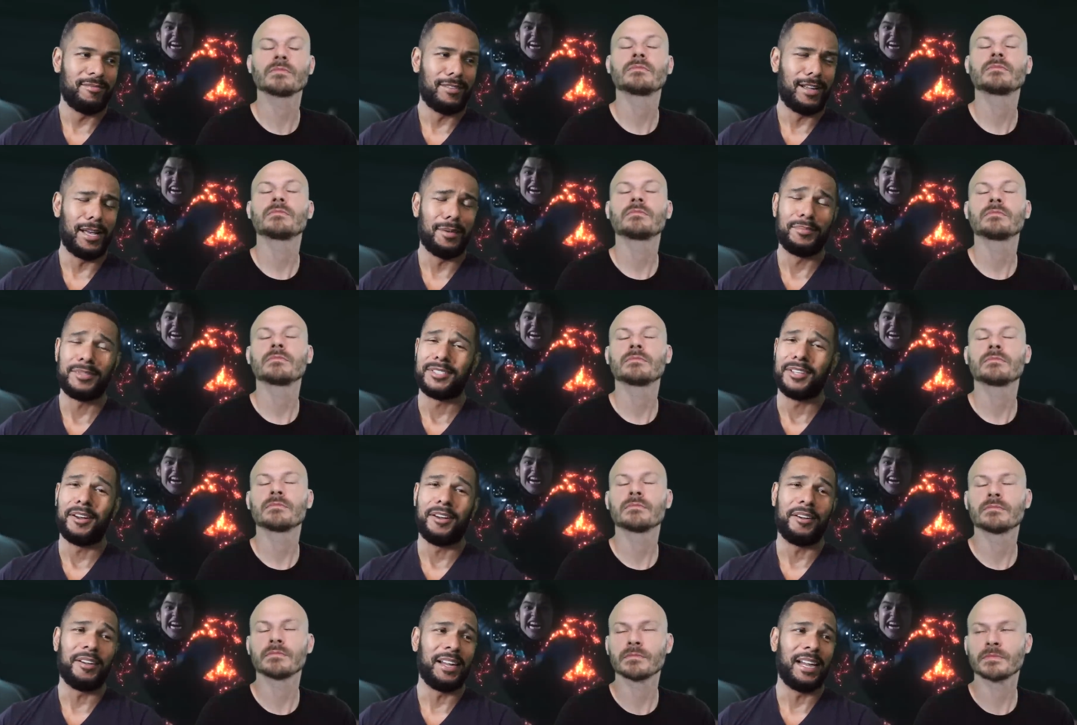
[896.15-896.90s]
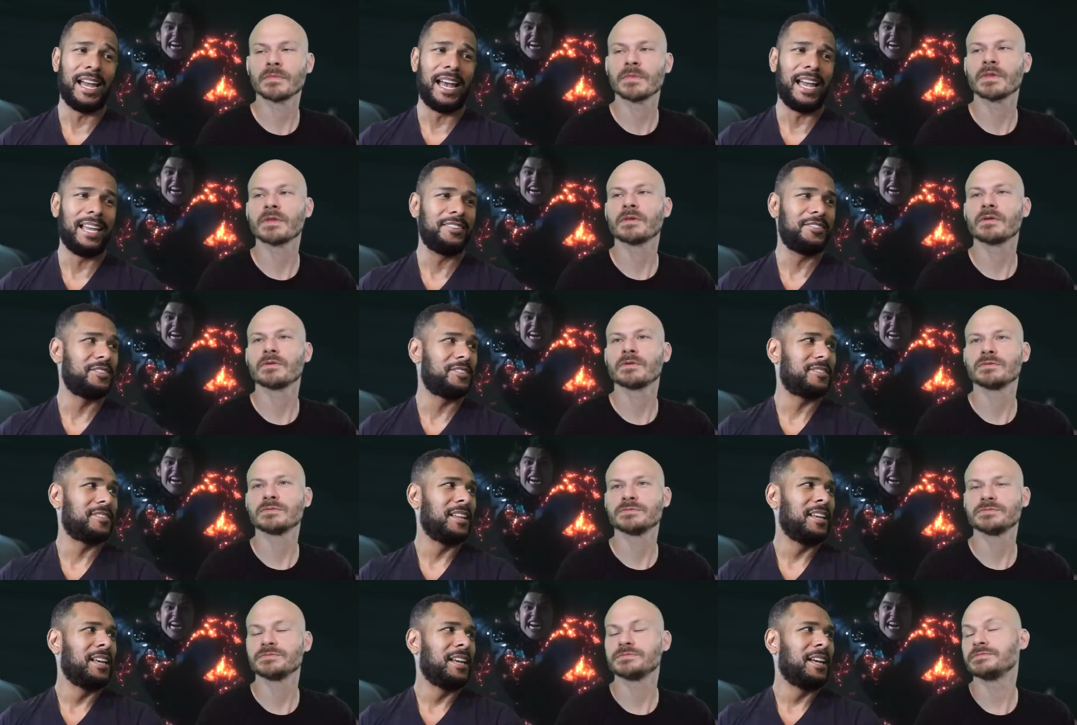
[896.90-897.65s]
Speaker 1: I'm sorry. I
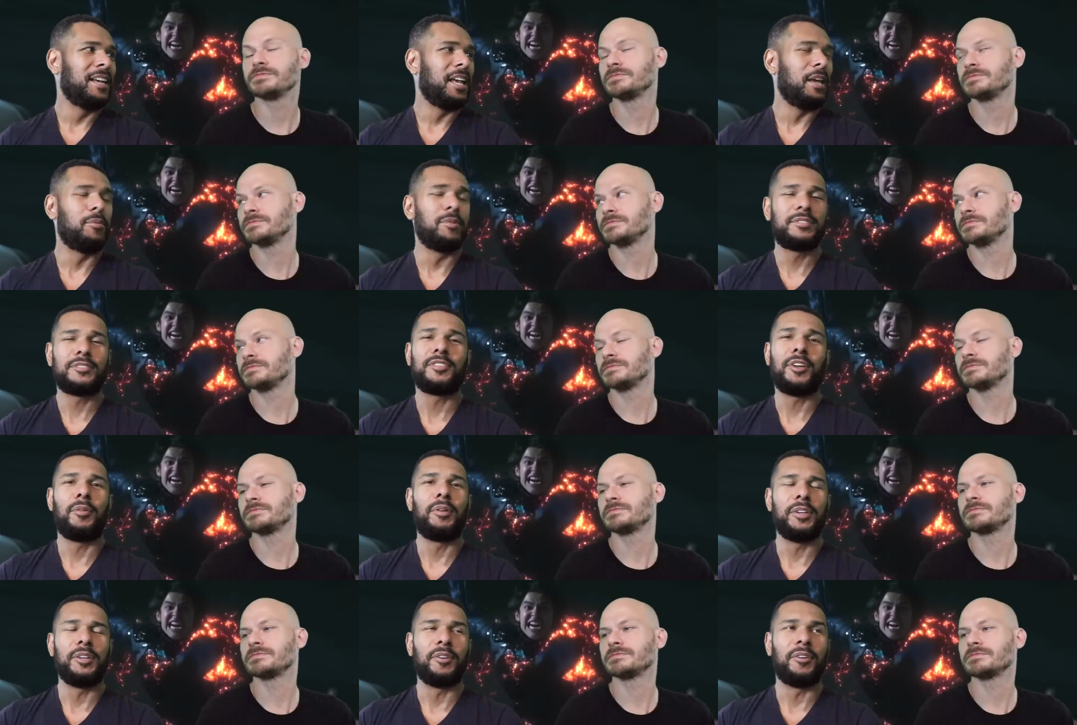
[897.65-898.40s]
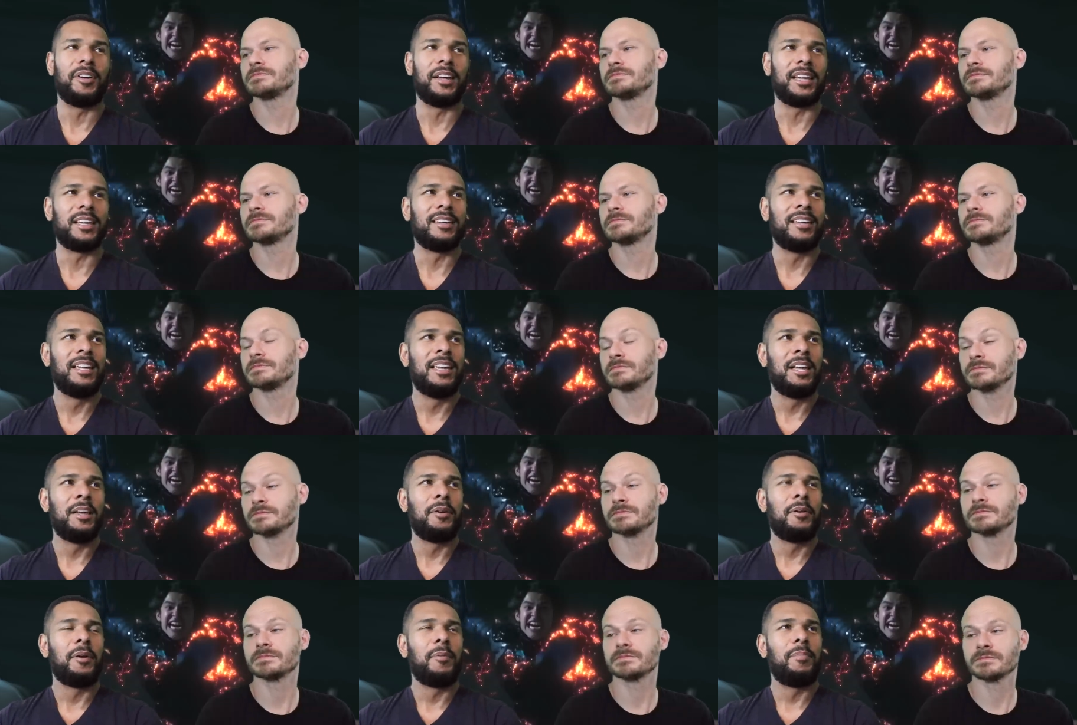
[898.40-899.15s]
just, it was so annoying
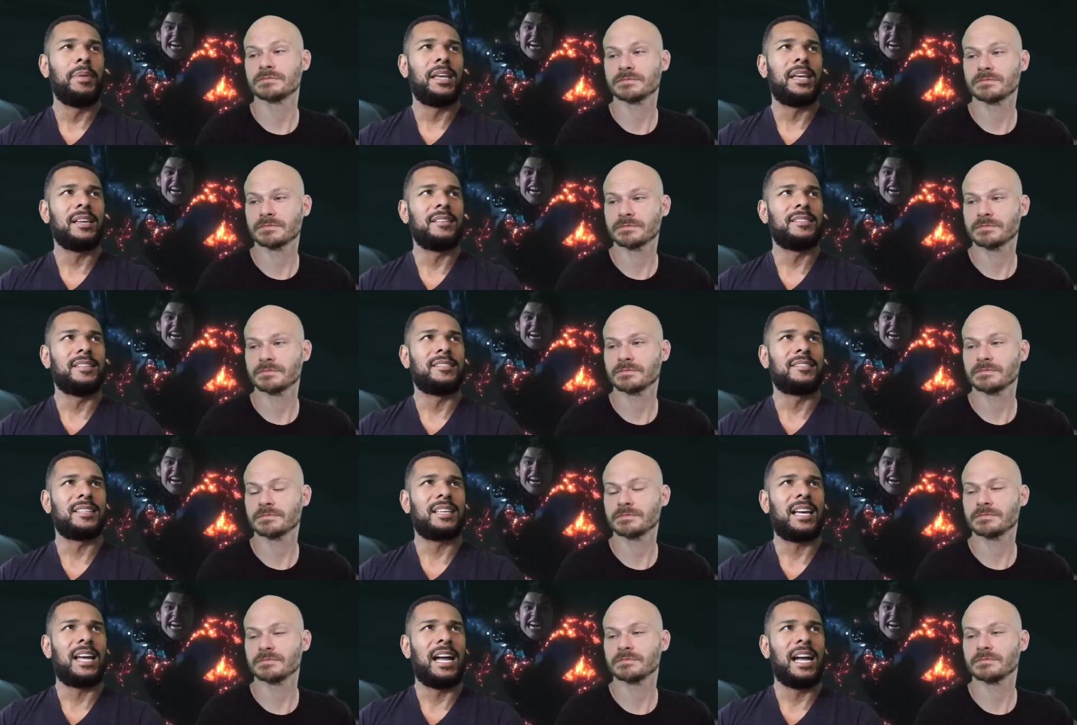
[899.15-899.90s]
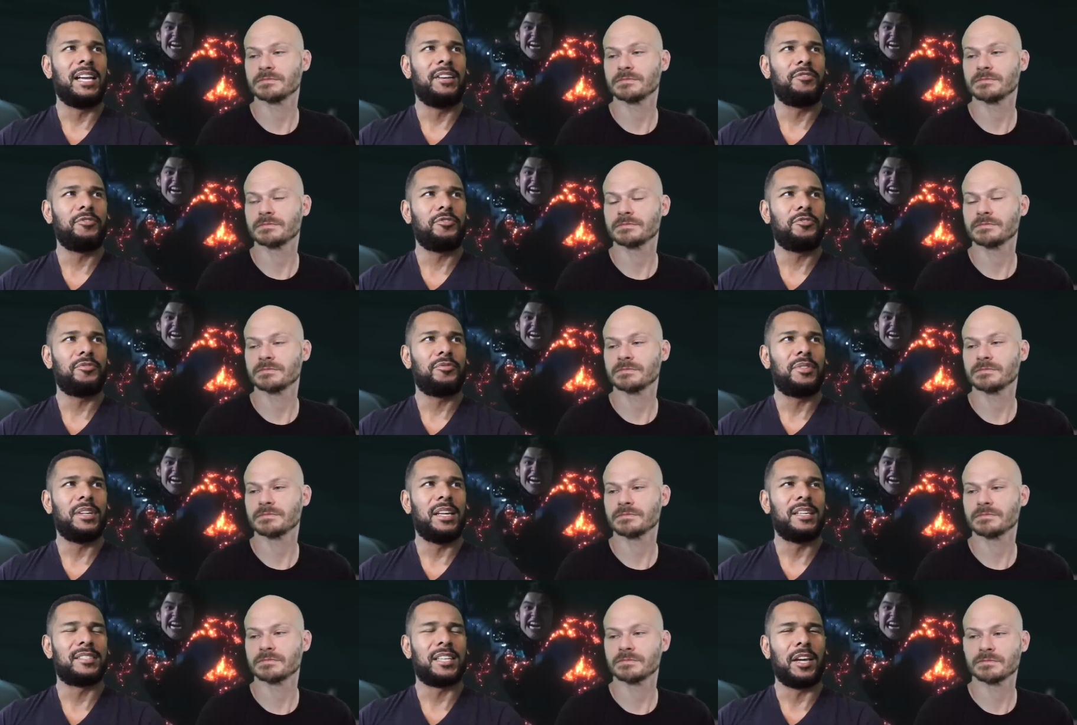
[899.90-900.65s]
because it's kind of,
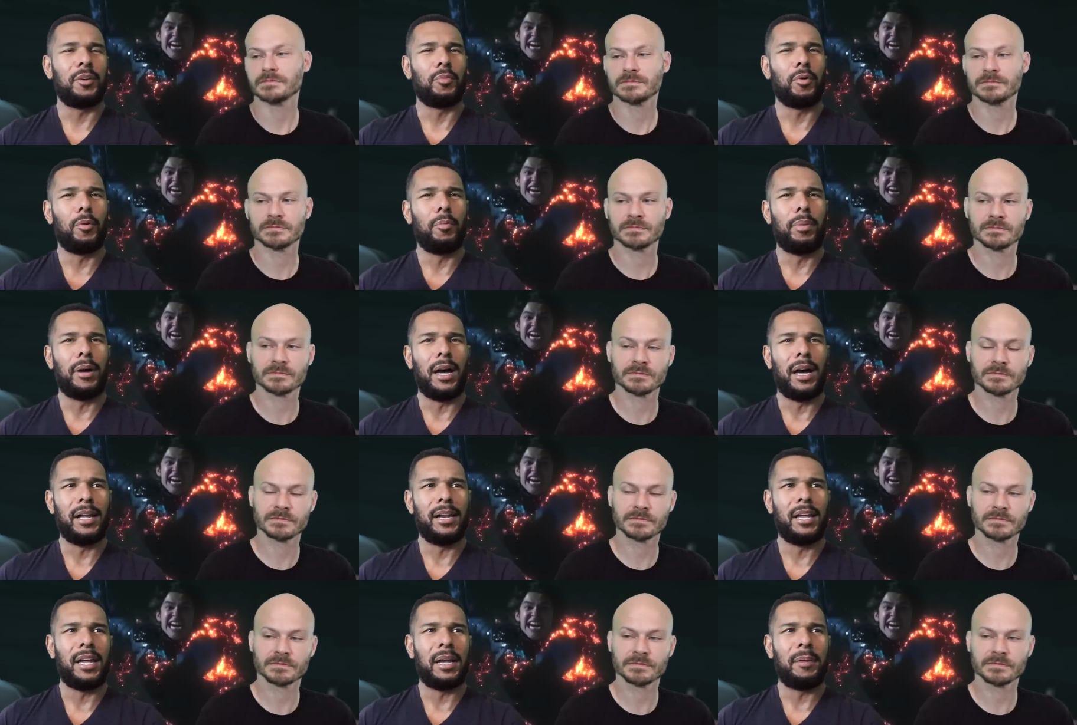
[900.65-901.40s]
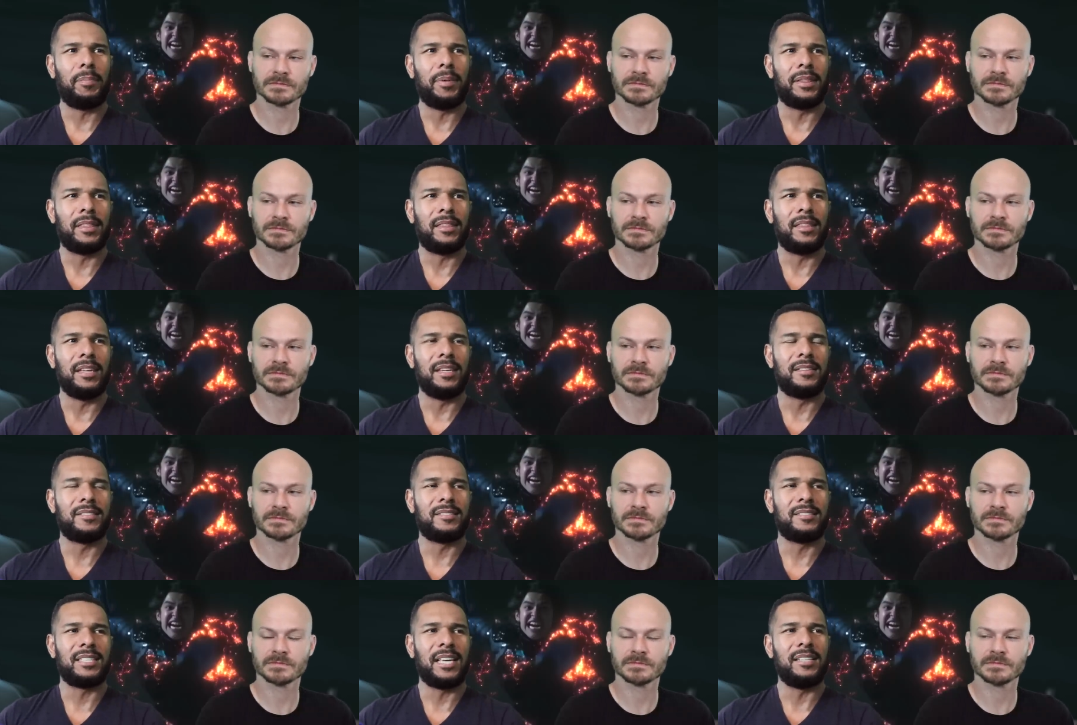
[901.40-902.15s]
it's like robotic, but
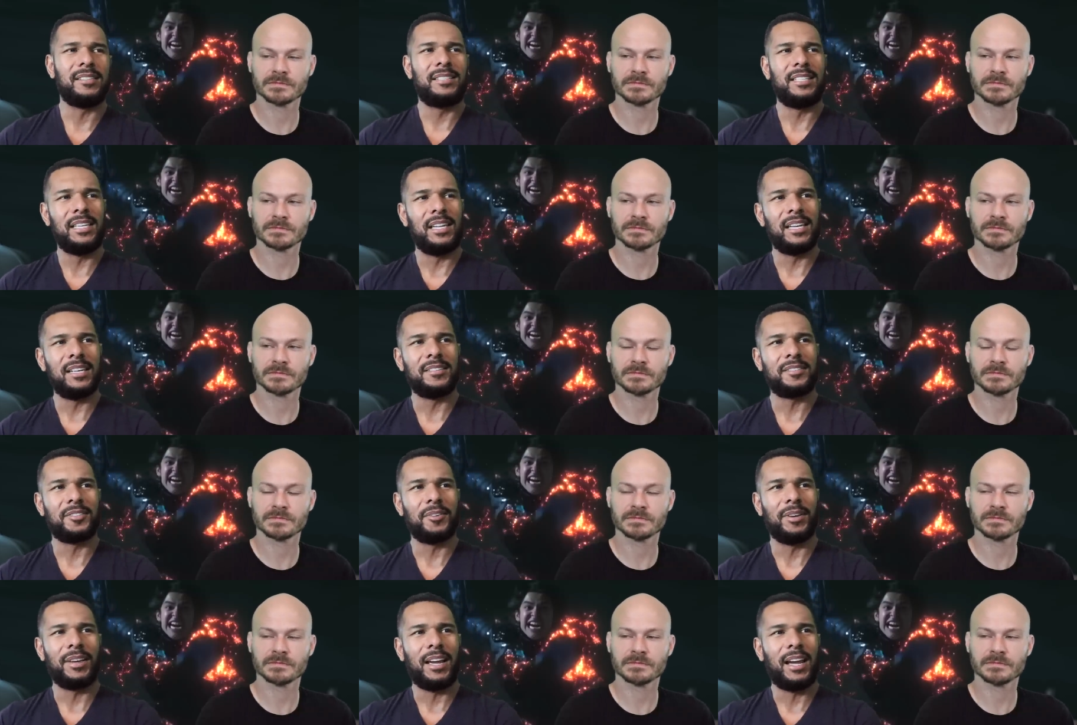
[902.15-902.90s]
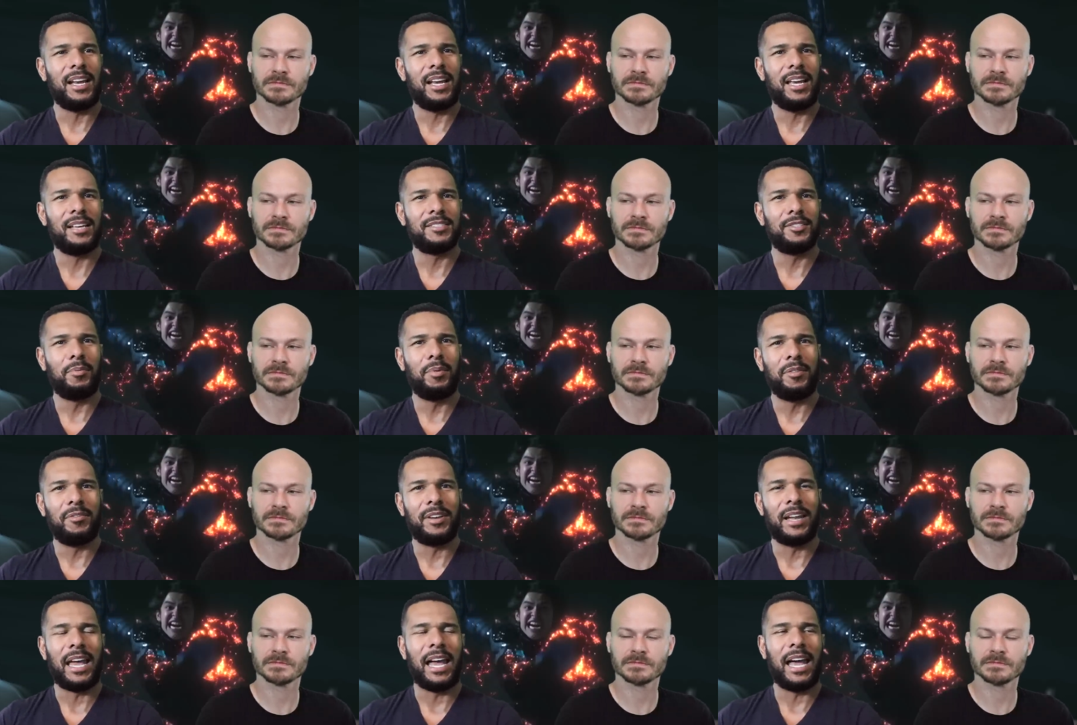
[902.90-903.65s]
it's sentient, so it kind of has a little bit of an